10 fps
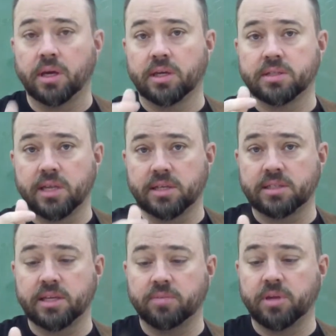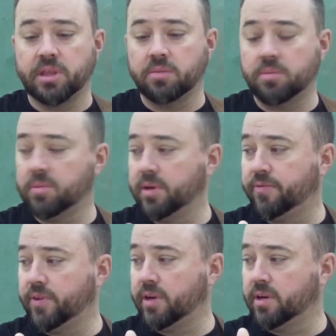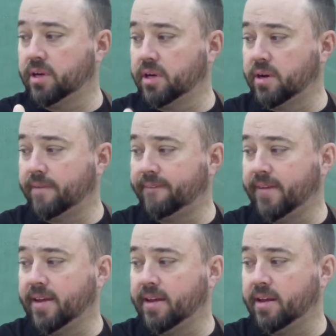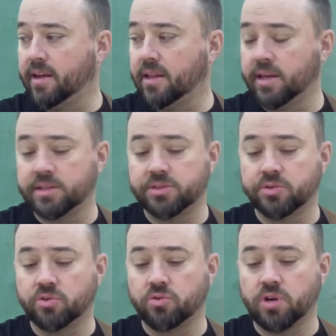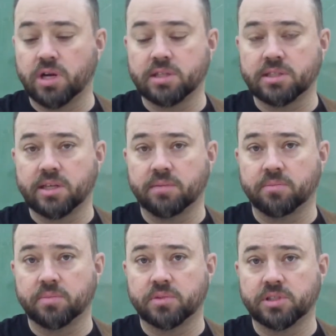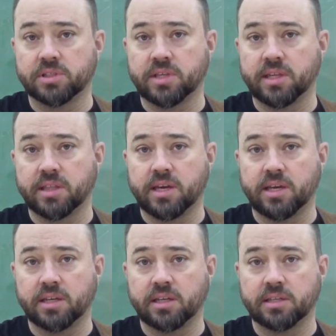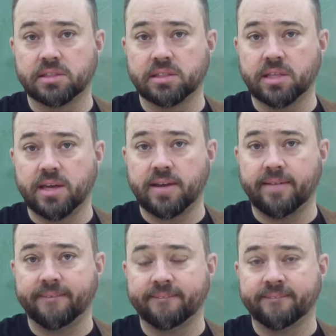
is I like to take my thumb and my finger here and I like to cross them just like that. see that?